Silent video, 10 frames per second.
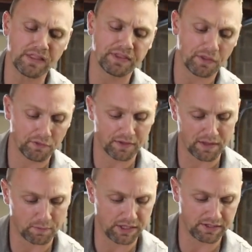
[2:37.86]
The other thing
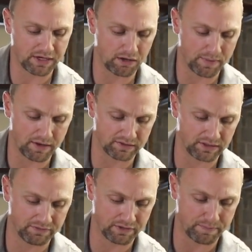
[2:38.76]
that we need to care about is the
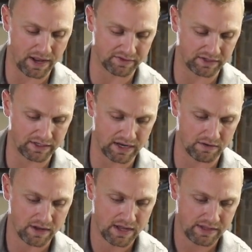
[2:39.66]
lift capacity.
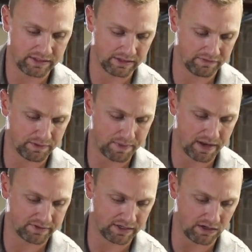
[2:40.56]
Now, the lift
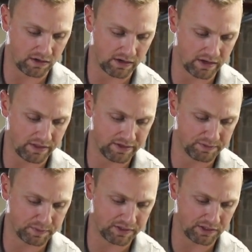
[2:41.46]
capacity on
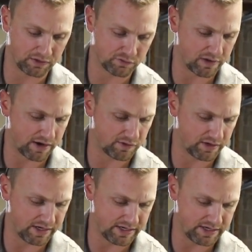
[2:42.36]
this particular
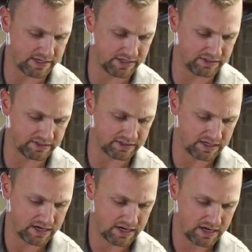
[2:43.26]
tractor
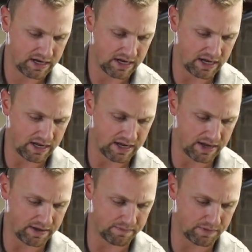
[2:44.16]
is,
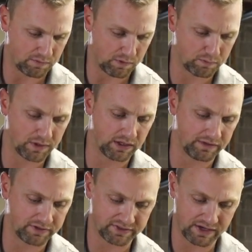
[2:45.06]
the rear
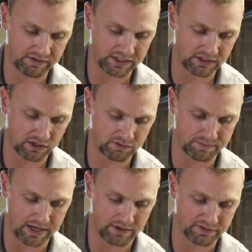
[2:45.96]
lift is
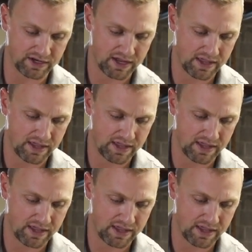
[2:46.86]
1,700 pounds.